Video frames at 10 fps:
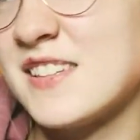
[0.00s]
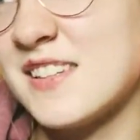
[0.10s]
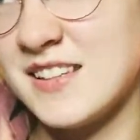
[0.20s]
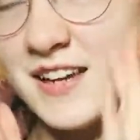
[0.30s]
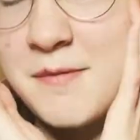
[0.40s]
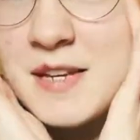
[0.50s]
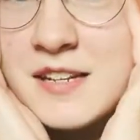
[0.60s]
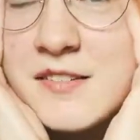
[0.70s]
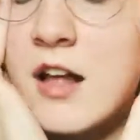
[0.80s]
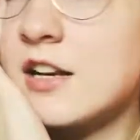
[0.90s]
I mean,
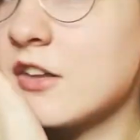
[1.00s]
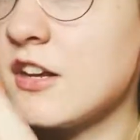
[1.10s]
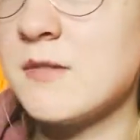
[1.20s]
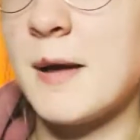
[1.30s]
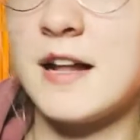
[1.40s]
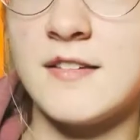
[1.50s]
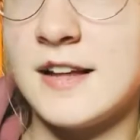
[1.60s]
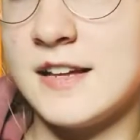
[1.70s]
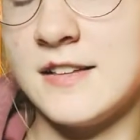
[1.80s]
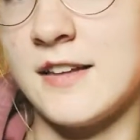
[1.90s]
it's not nearly as bad as the
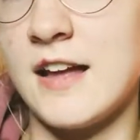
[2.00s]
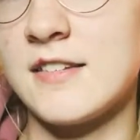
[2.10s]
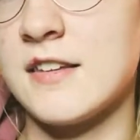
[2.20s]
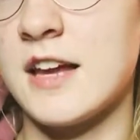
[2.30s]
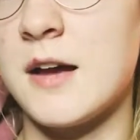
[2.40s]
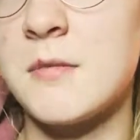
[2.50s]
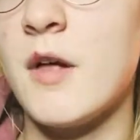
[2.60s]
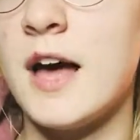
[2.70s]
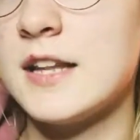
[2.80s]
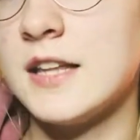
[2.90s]
incest. Like, I'm
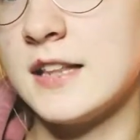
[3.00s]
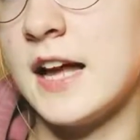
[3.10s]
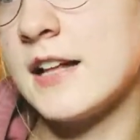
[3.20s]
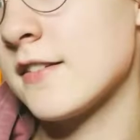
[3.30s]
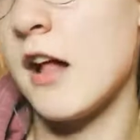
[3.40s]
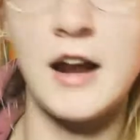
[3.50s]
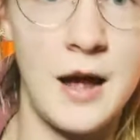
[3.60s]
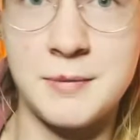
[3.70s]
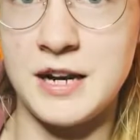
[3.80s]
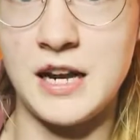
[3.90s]
glad that that's not
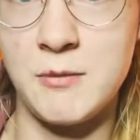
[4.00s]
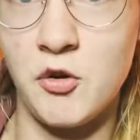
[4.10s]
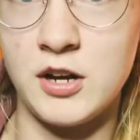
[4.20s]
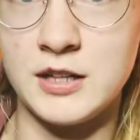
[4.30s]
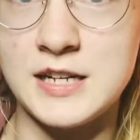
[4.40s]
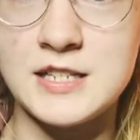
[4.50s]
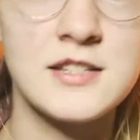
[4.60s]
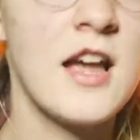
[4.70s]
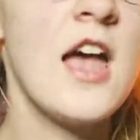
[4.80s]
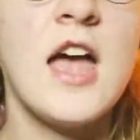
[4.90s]
happening anymore, at least.
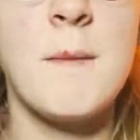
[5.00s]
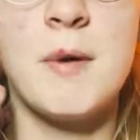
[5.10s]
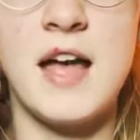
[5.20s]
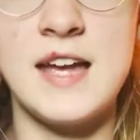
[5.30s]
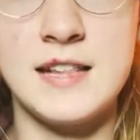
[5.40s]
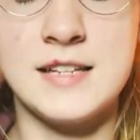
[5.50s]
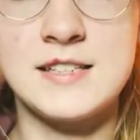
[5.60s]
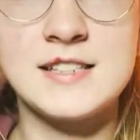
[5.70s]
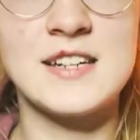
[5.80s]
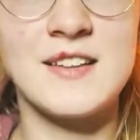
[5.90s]
But it's
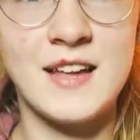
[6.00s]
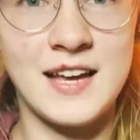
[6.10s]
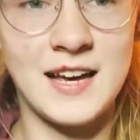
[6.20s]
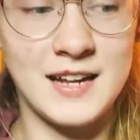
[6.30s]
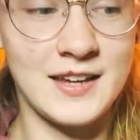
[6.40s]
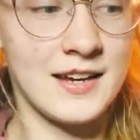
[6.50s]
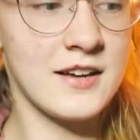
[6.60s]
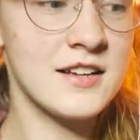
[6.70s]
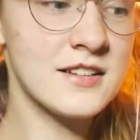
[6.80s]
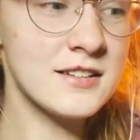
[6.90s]
still, like, kind of like,
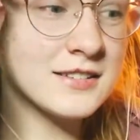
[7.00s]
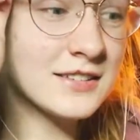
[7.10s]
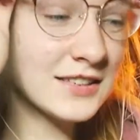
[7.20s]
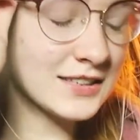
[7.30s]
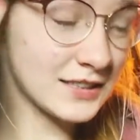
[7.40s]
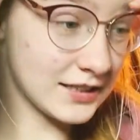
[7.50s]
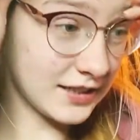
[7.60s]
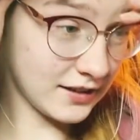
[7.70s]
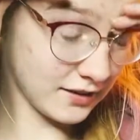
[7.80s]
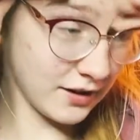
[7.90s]

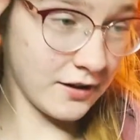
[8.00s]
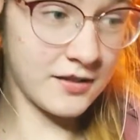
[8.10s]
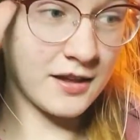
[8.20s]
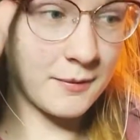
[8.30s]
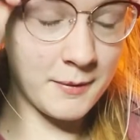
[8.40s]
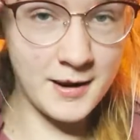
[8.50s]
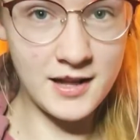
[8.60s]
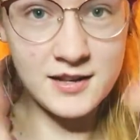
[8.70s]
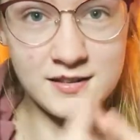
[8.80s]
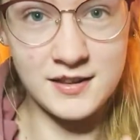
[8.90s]
the
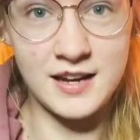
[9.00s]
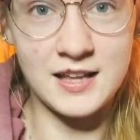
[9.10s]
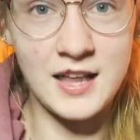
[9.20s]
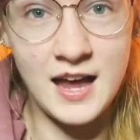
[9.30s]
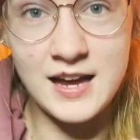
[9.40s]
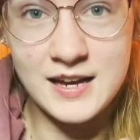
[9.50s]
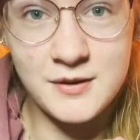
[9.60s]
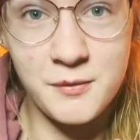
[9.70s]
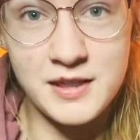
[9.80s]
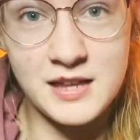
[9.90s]
man is, like, allied
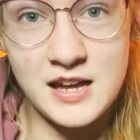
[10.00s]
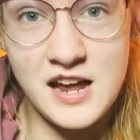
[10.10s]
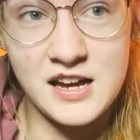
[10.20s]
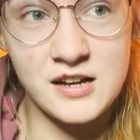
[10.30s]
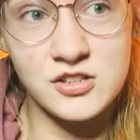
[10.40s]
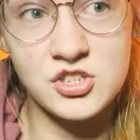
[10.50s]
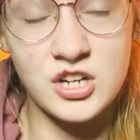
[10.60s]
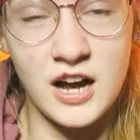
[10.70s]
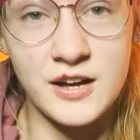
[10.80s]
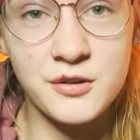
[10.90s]
with a
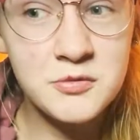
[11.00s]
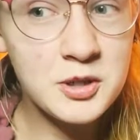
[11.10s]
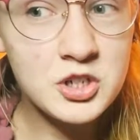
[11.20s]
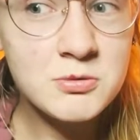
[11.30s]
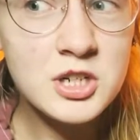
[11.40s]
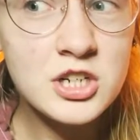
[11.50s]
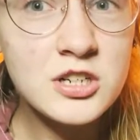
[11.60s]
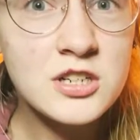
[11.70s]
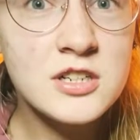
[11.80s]
child murderer,